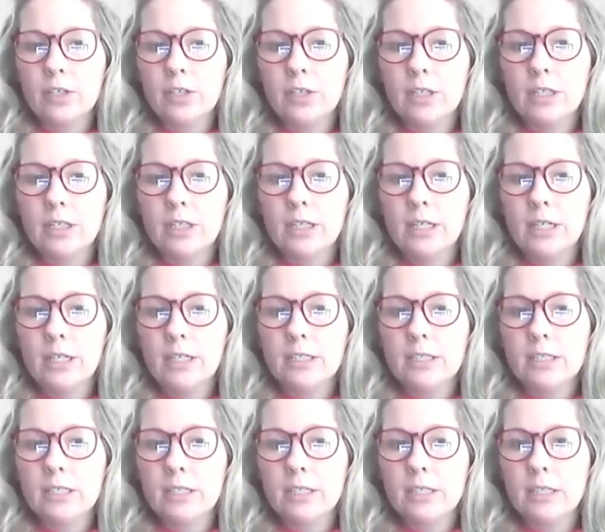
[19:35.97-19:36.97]

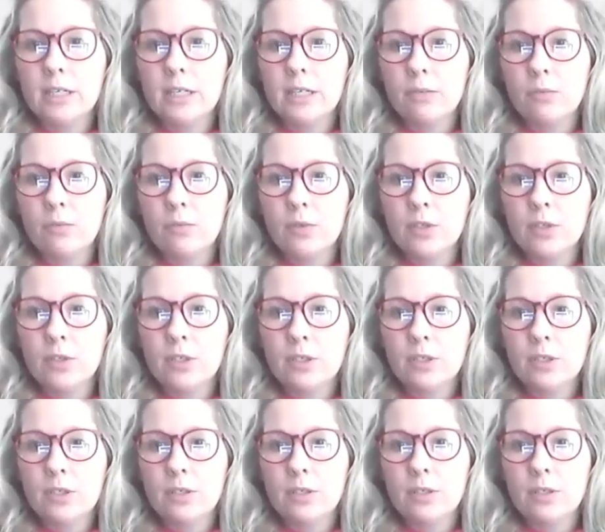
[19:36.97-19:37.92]
indicates that they would